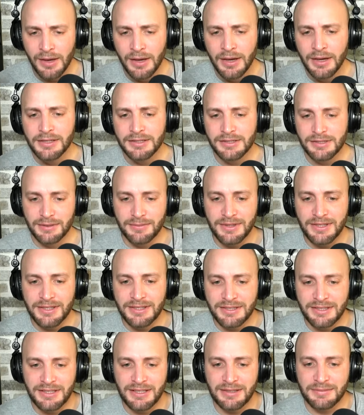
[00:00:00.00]
Some of
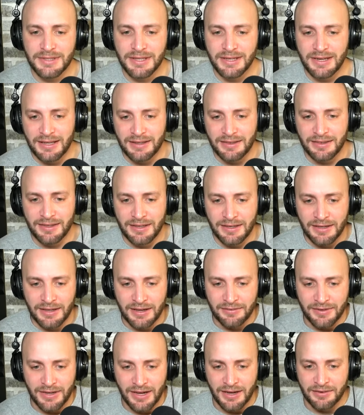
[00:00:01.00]
these teams that I think
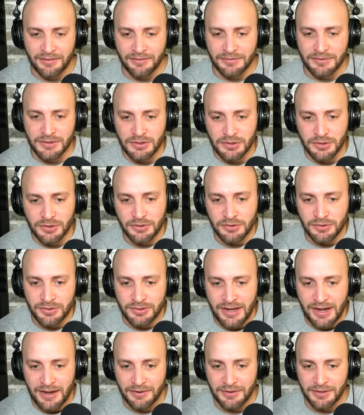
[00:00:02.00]
I've kind of circled
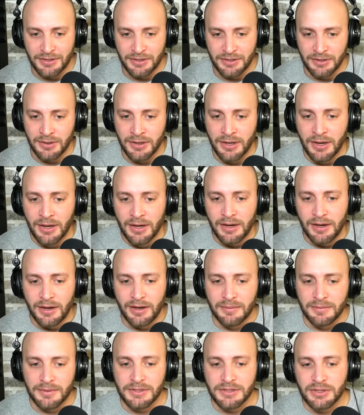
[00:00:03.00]
down here,
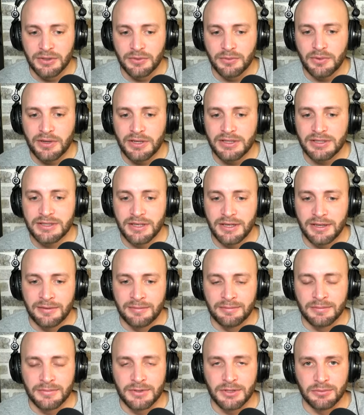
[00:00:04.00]
because there was
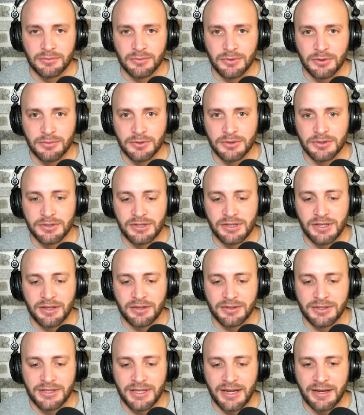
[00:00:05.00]
some rumors the
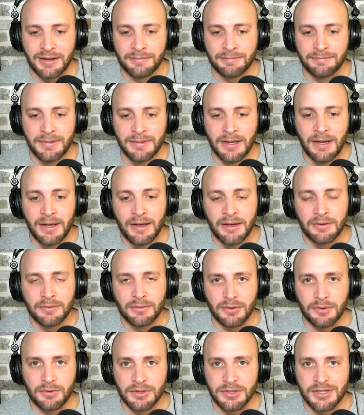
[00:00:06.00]
other day
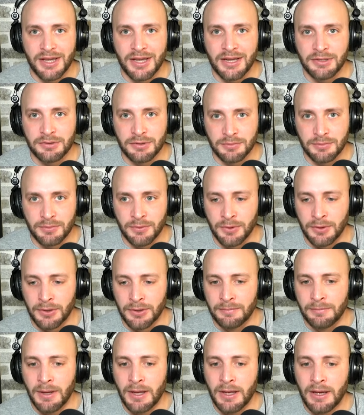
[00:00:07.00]
where Chris Haynes
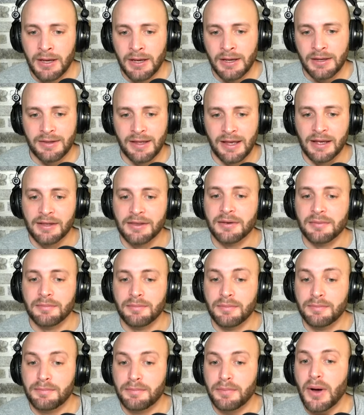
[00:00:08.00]
reported that the
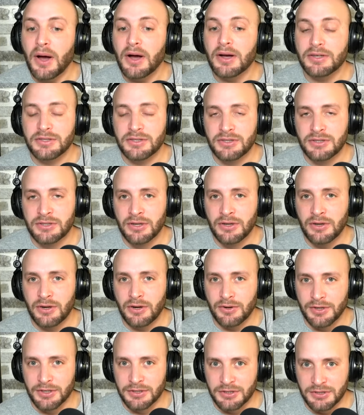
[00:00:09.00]
Bucks
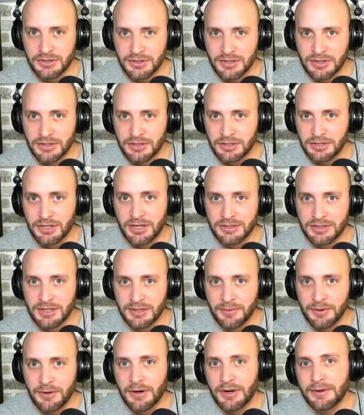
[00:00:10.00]
are interested in Dejounte
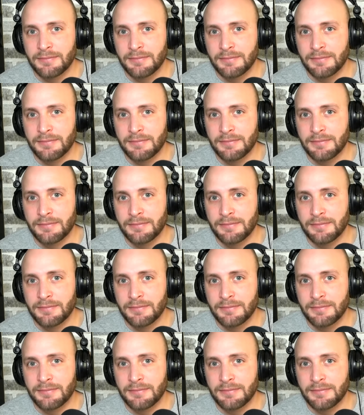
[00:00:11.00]
Murray,